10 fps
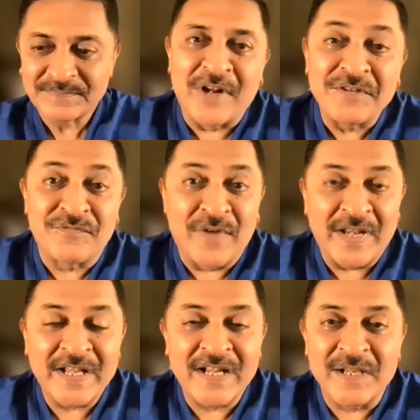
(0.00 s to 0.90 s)
friends,
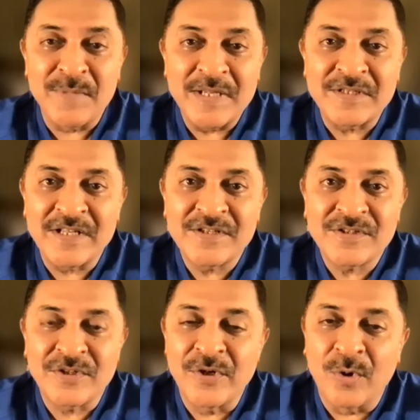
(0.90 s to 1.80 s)
very clear
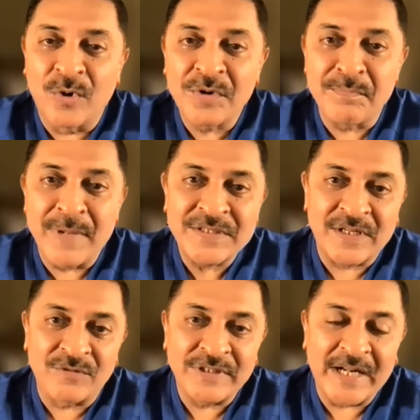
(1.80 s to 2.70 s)
message. Don't mess
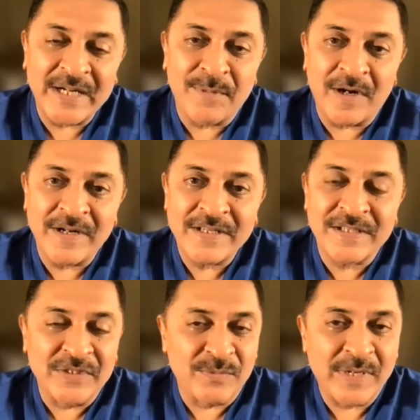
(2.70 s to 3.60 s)
around with antibiotics
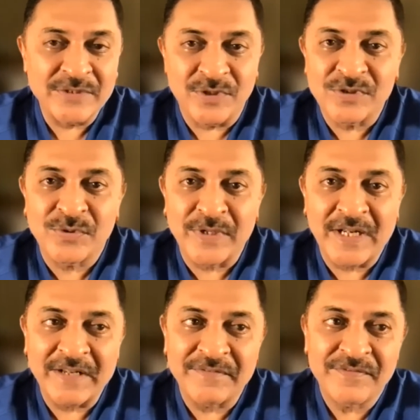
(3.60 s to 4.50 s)
otherwise also in
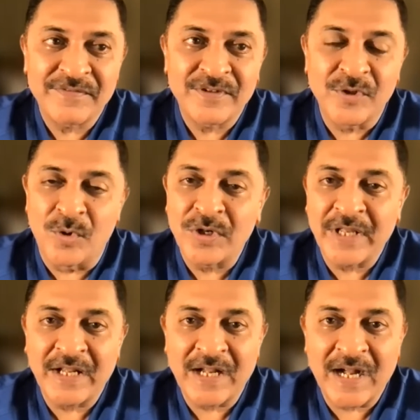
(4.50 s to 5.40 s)
life. Don't
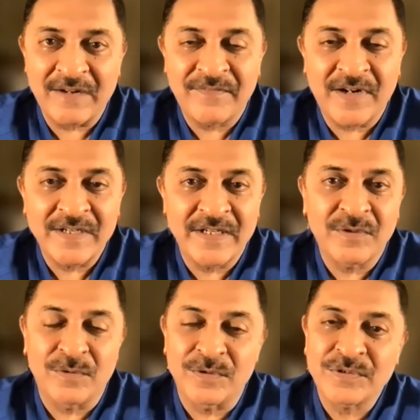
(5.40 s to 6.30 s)
take half-hearted
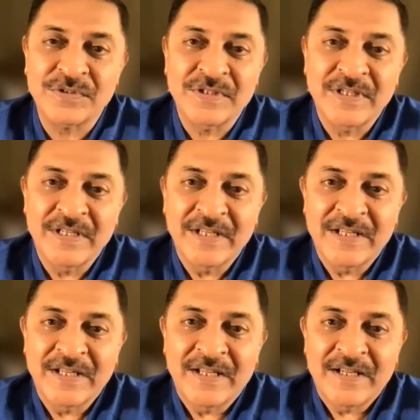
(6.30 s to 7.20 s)
course.
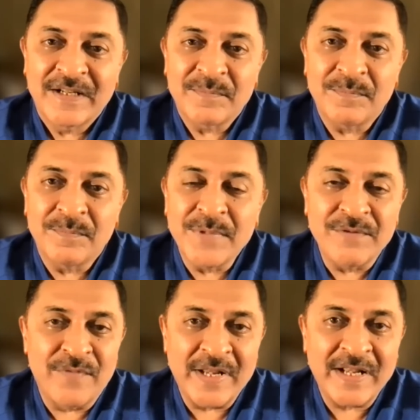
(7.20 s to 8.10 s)
Be
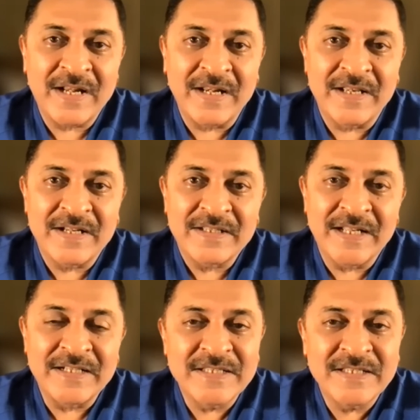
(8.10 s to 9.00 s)
very clear
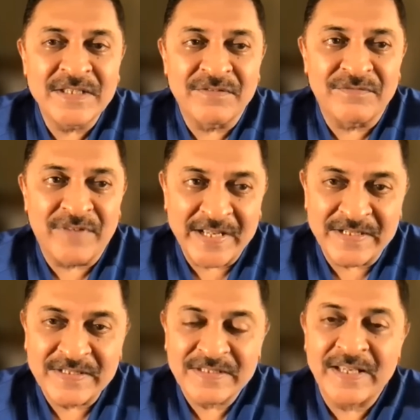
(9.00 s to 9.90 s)
that this is a
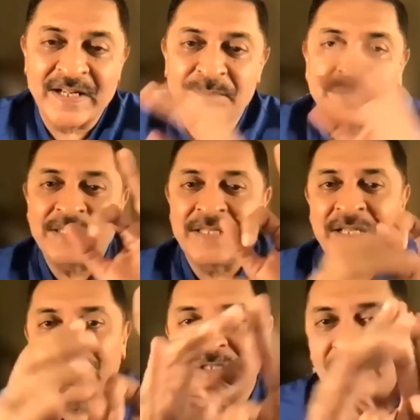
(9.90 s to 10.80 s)
virus. There are
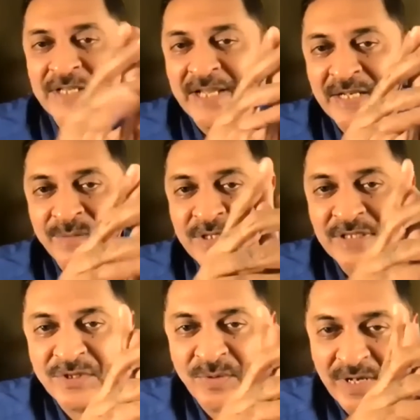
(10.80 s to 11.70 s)
basically 3 enemies
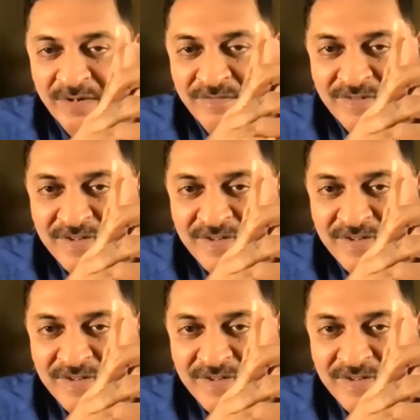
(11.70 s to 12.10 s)
that you have